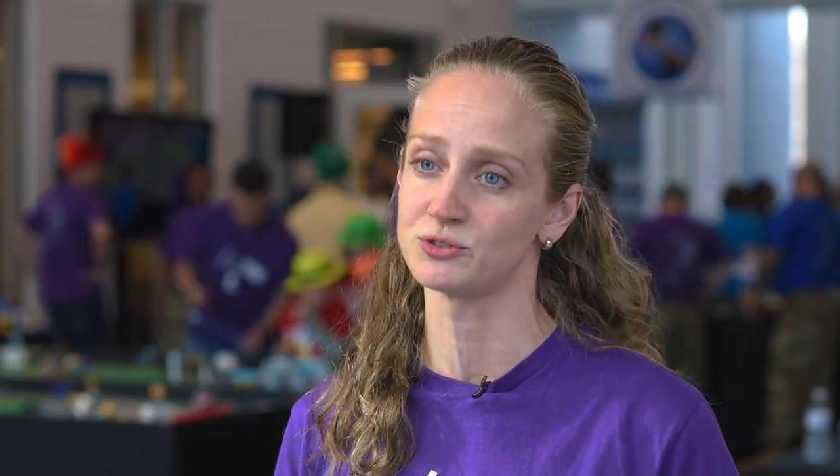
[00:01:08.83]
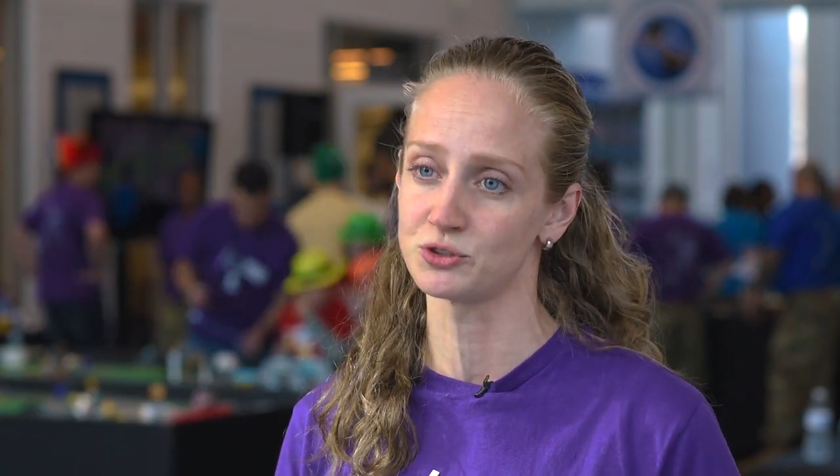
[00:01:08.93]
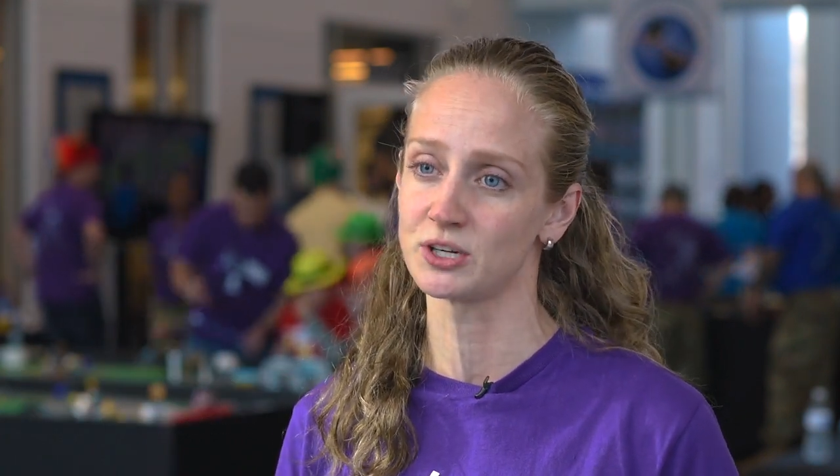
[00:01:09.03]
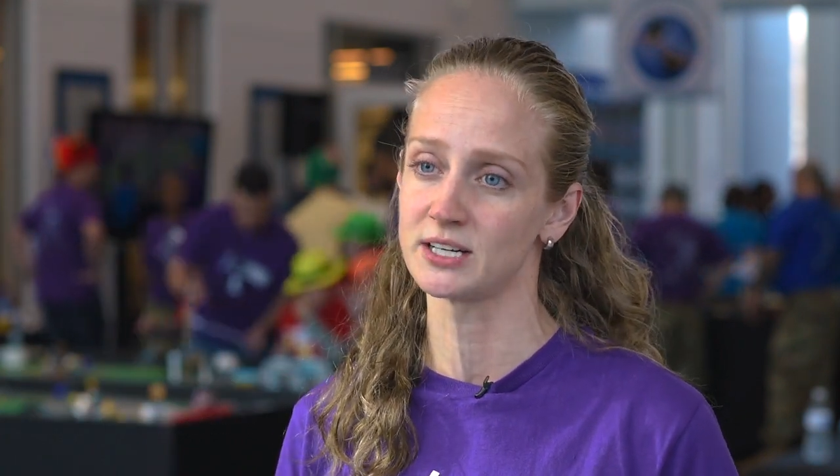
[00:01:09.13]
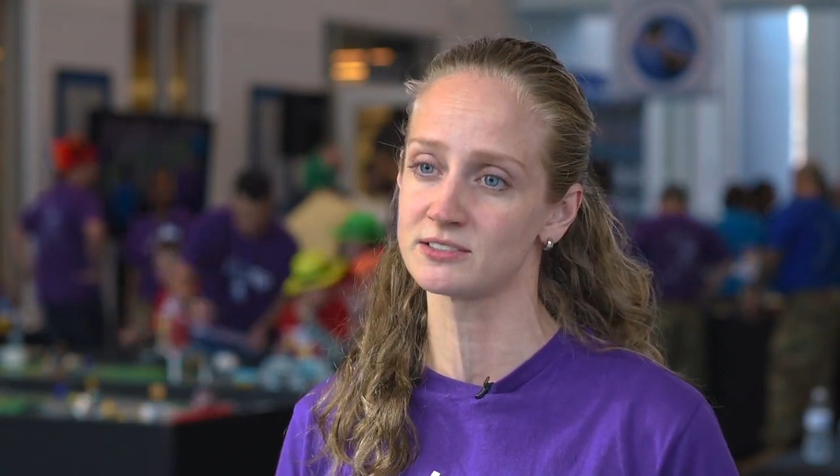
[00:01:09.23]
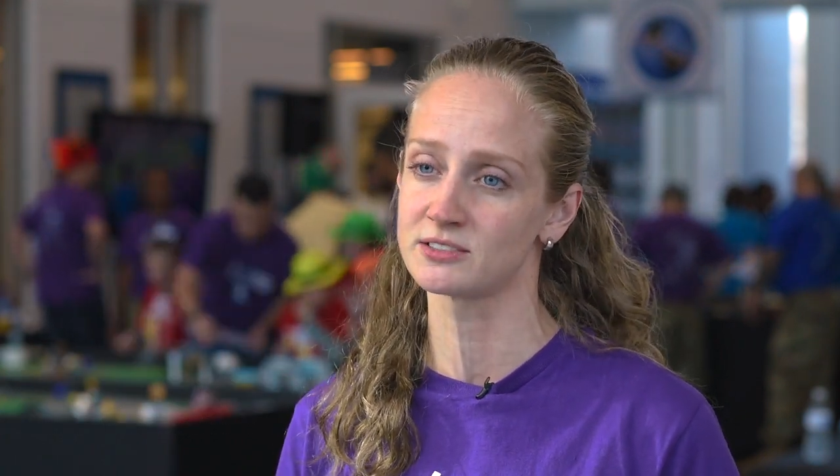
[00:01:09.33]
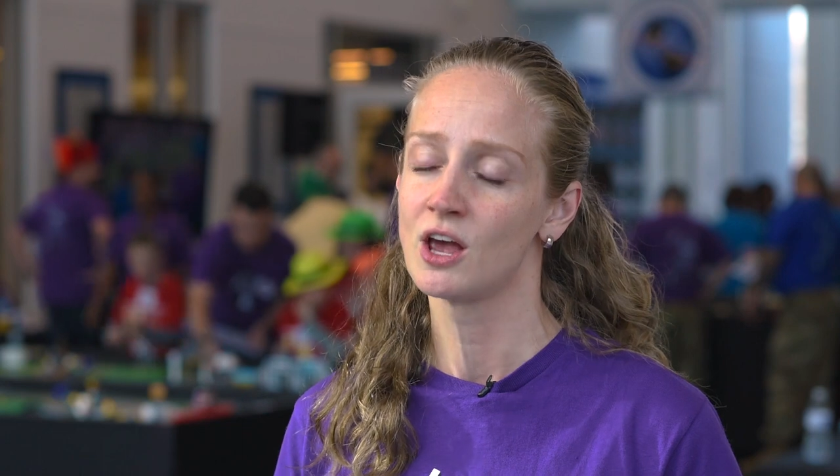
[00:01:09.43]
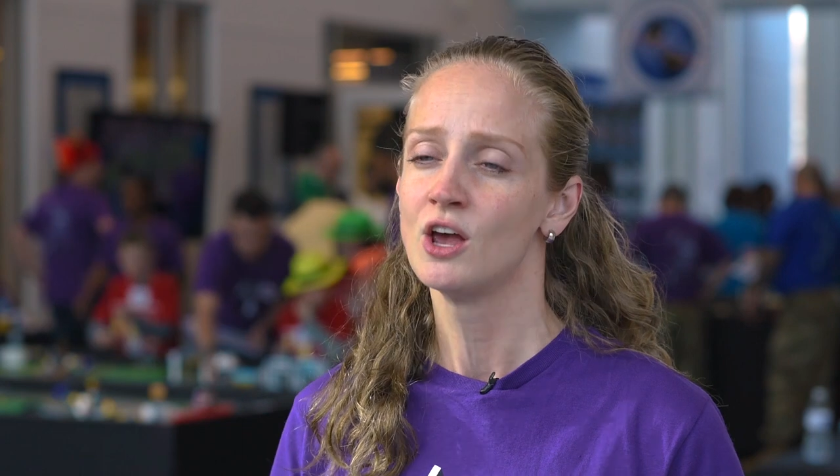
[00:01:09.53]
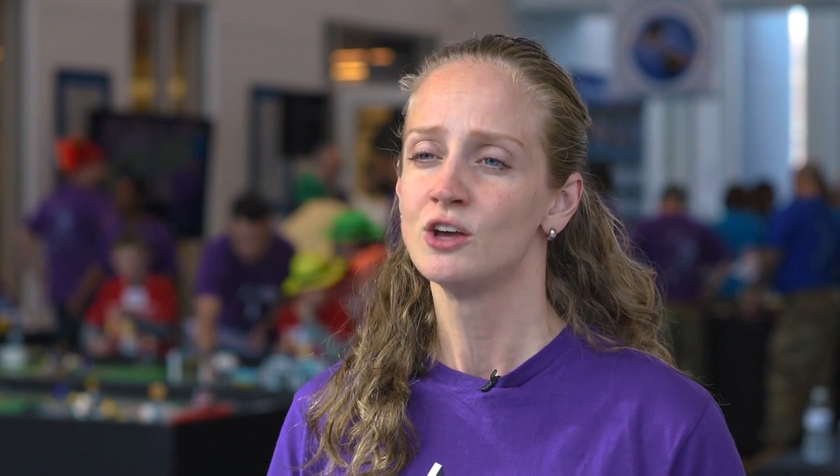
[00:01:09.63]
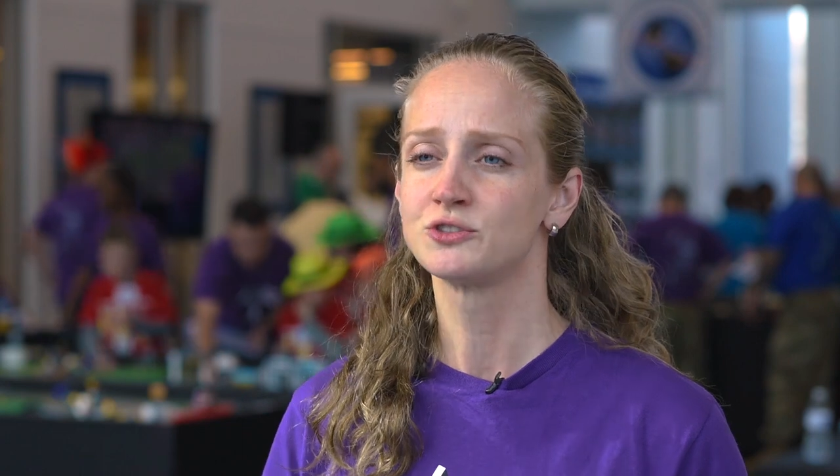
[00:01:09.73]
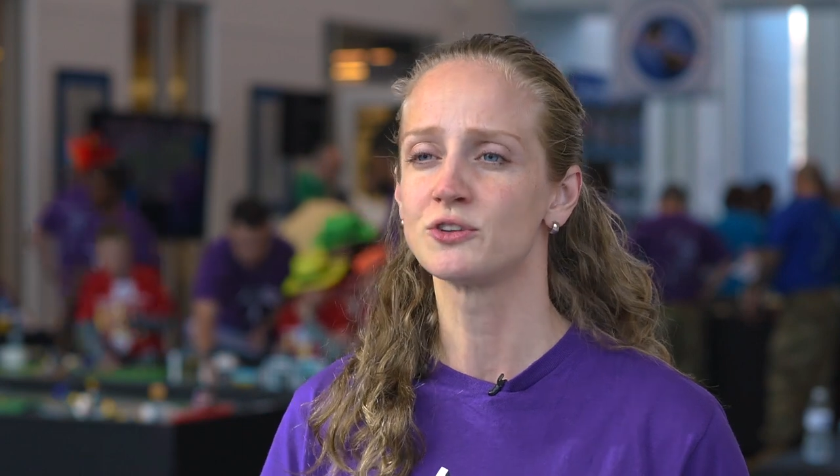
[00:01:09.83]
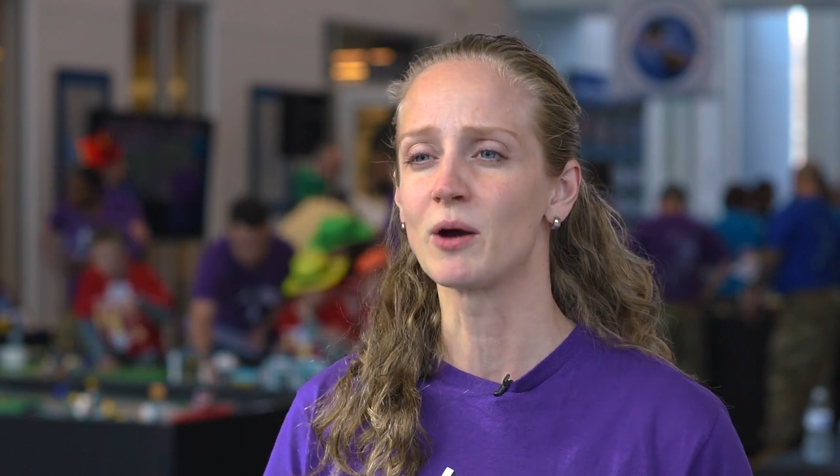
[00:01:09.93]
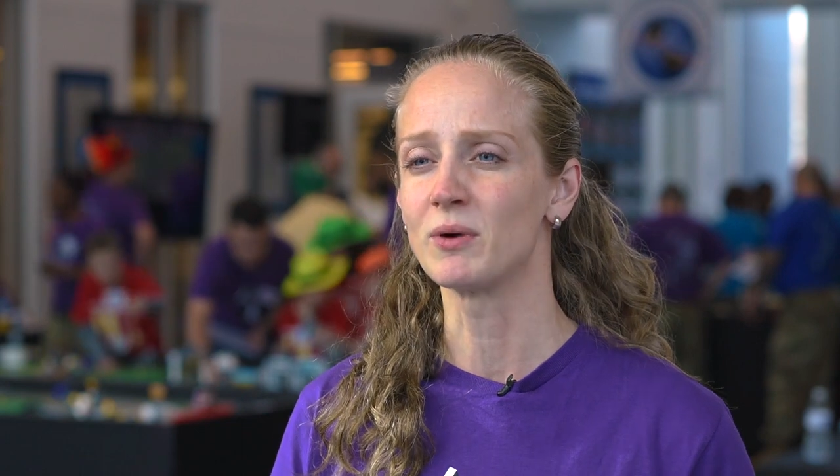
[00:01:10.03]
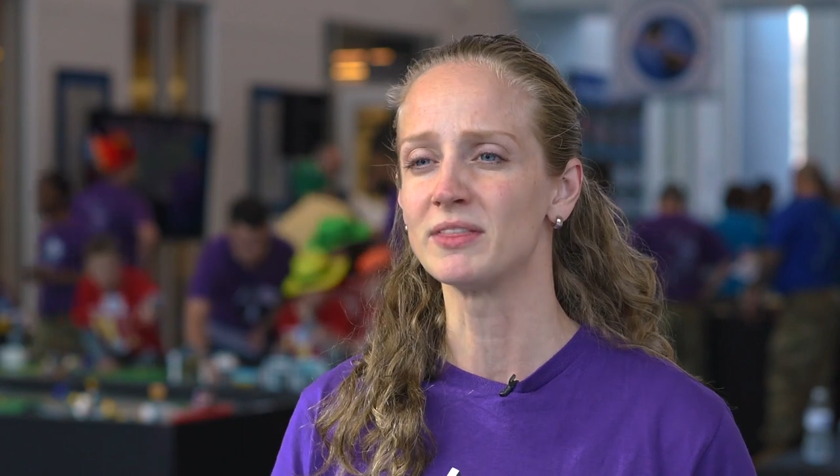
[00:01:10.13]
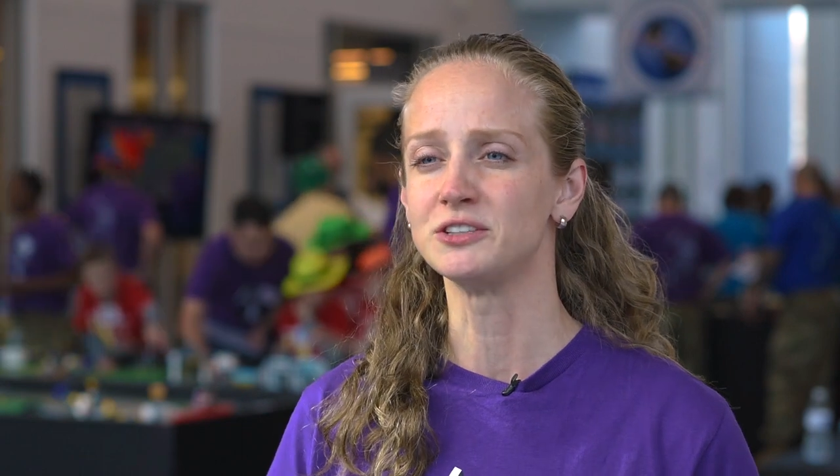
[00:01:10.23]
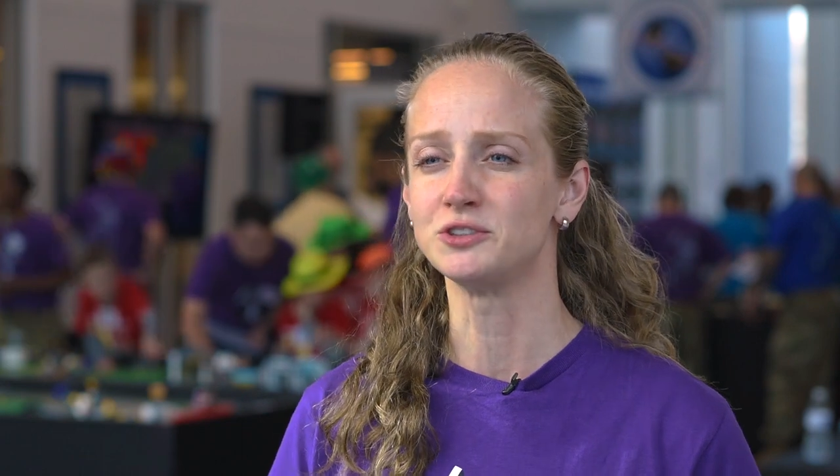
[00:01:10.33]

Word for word: students so that when they